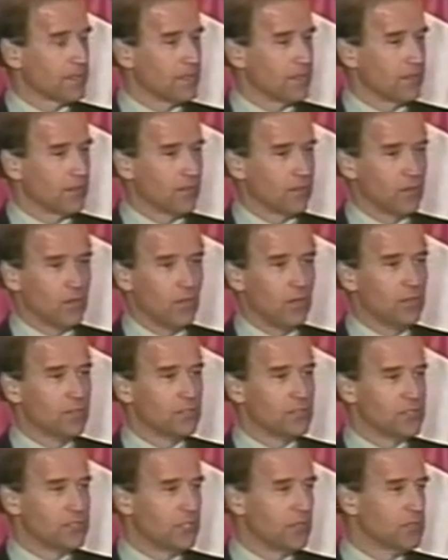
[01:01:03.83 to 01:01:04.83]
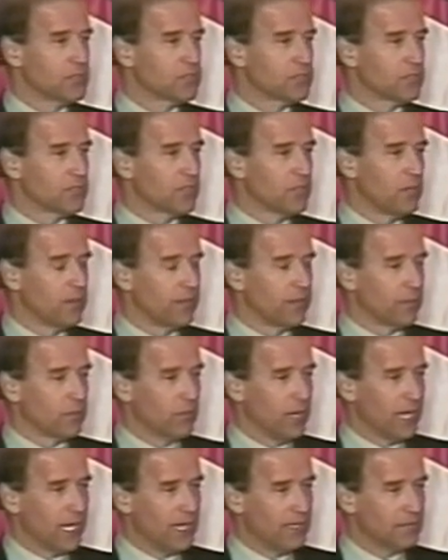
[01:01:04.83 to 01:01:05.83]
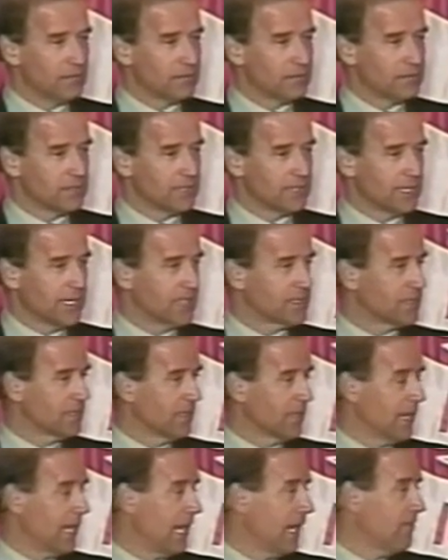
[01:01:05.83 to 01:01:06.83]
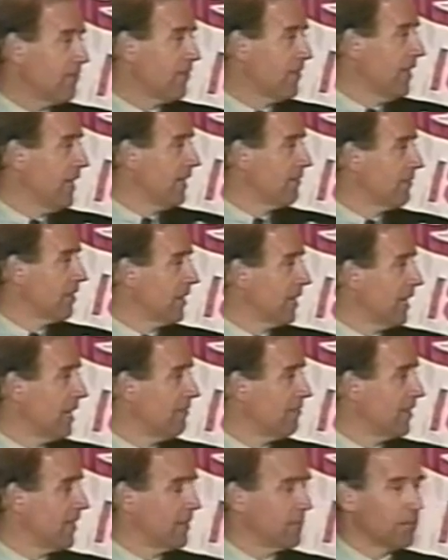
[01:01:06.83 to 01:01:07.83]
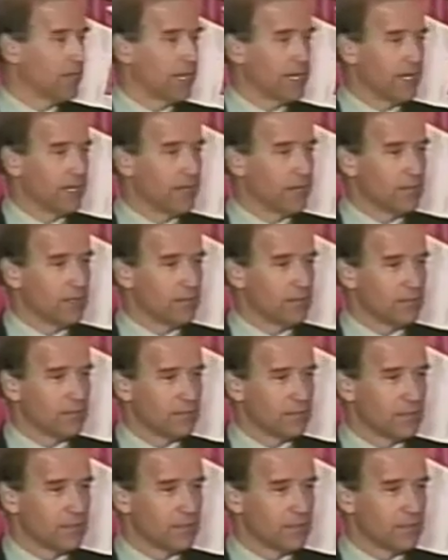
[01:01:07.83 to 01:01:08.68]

there are all the jokes that are going around that gets a laugh, and I even laugh at them when I hear them.